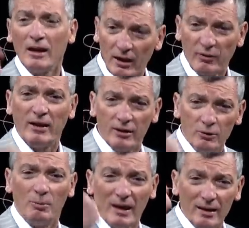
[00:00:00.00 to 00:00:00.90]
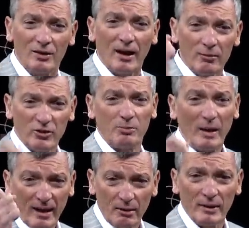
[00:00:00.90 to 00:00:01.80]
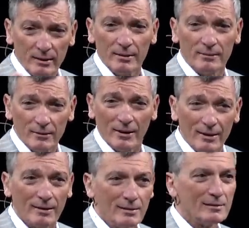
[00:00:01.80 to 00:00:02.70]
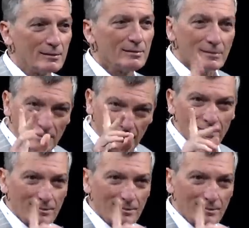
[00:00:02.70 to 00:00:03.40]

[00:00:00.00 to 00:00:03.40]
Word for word: If I hit you many times, it's battery, right? yeah.